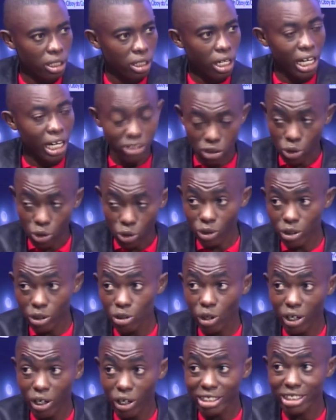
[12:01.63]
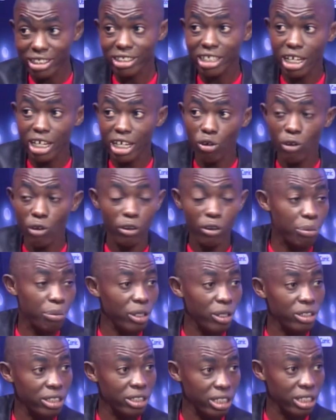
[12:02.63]
As long as they stay away from
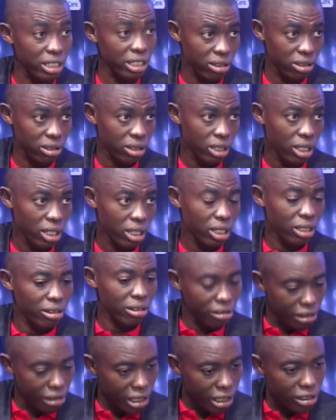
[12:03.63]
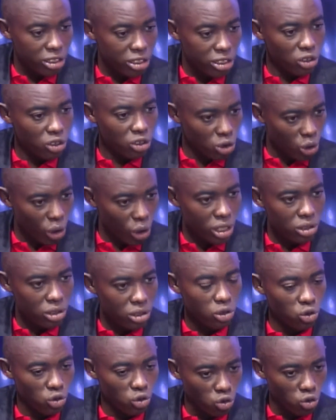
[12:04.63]
politics, there is going
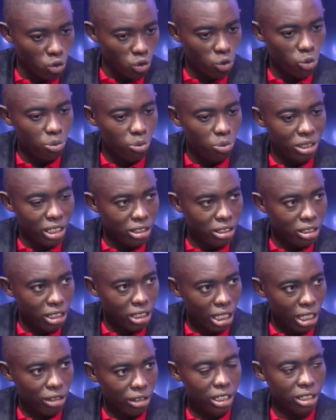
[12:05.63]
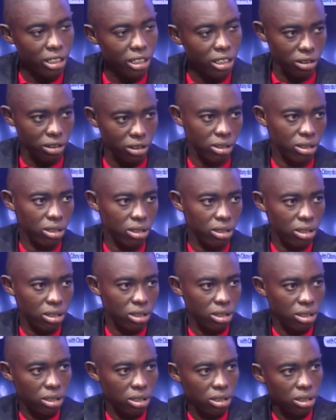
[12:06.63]
to be just a few seconds before I go
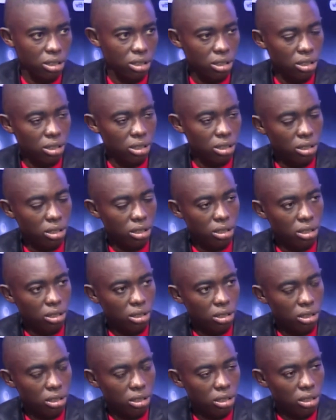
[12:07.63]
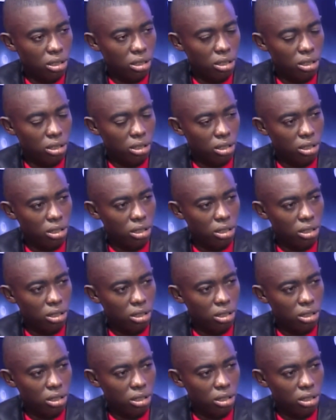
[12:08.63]
to Mr. Gentu.